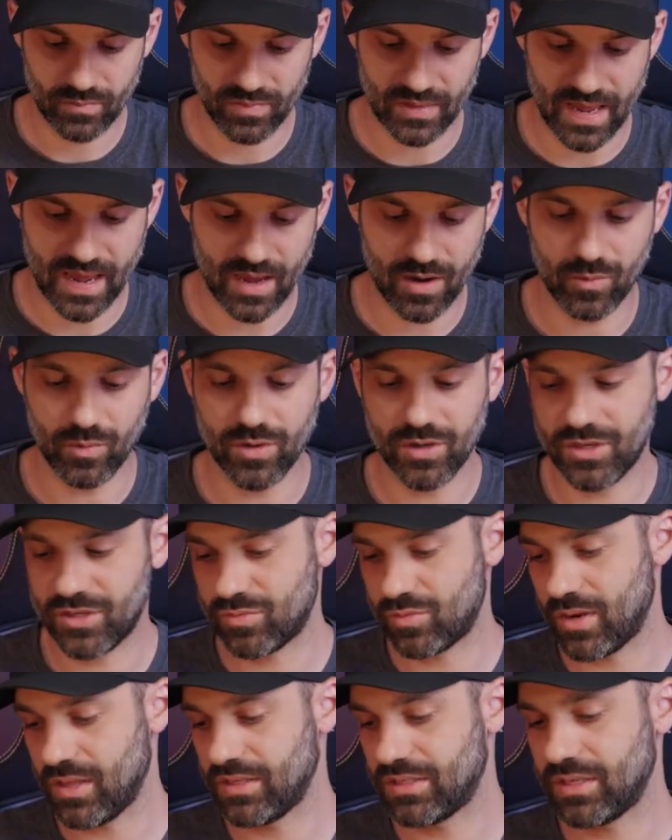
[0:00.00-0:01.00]
That
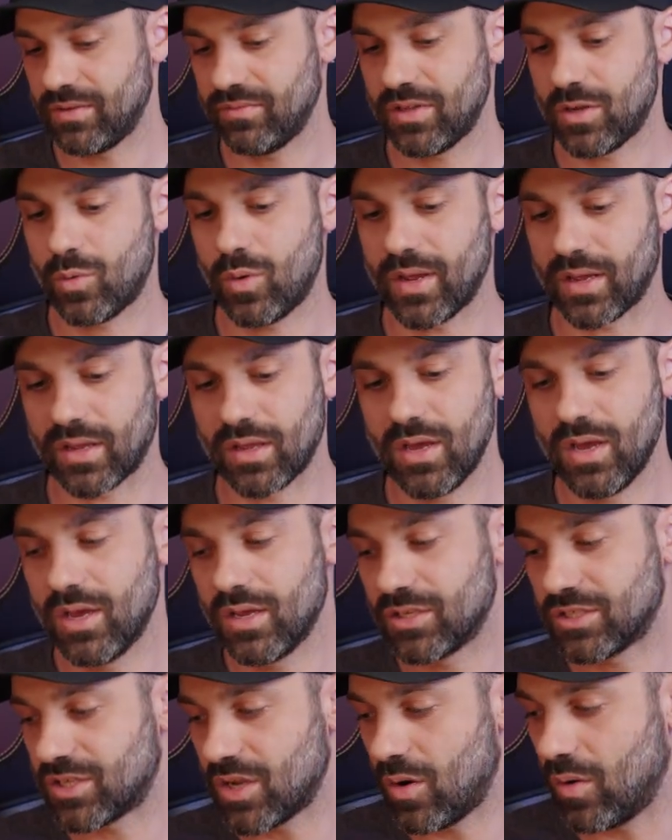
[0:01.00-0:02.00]
was relatively quick.
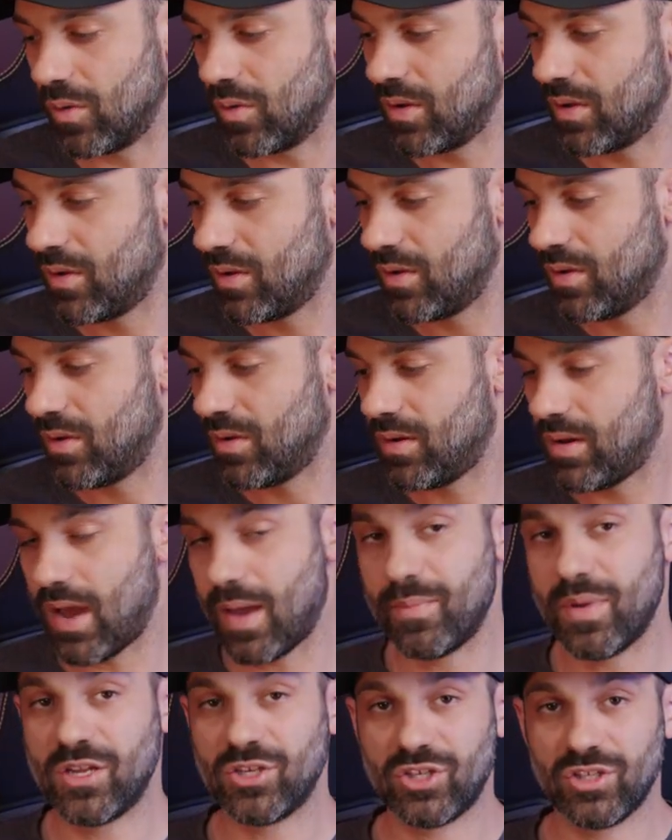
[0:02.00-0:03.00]
So I
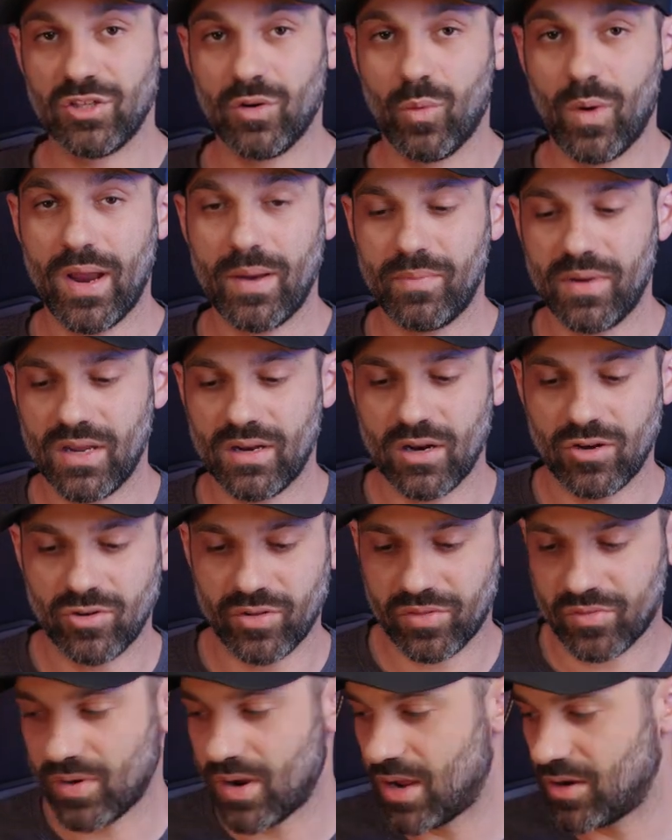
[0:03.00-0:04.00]
mentioned the weight being under
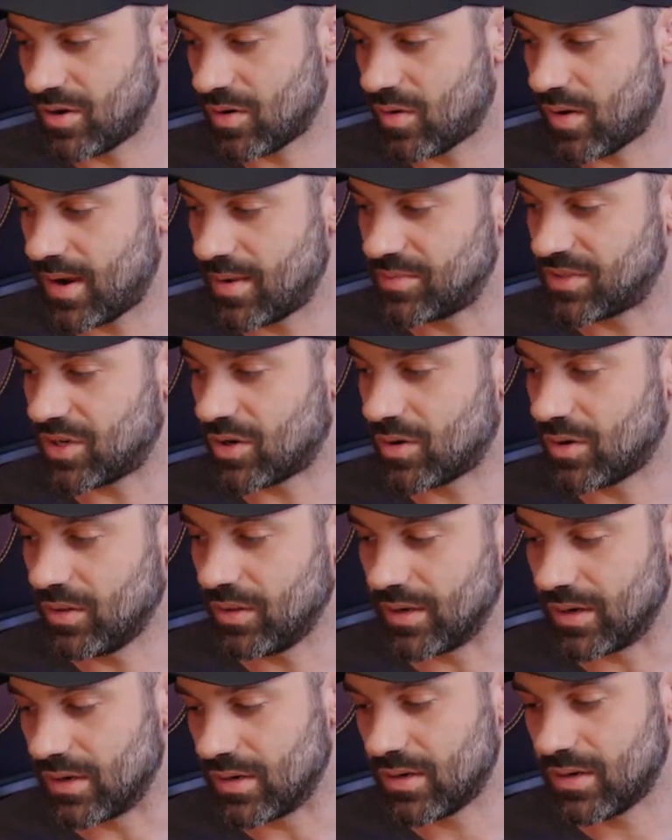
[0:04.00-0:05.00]
300 grams
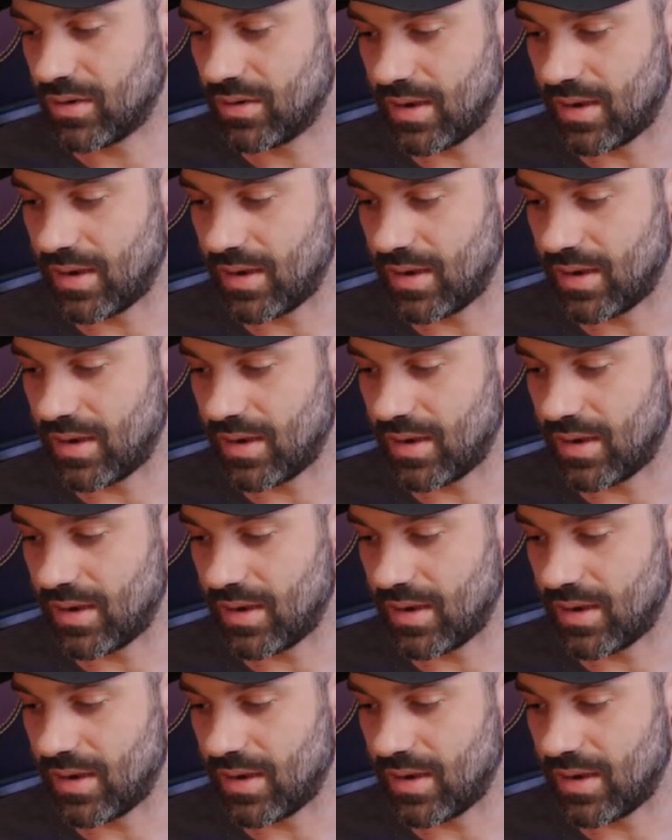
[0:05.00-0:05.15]
earlier.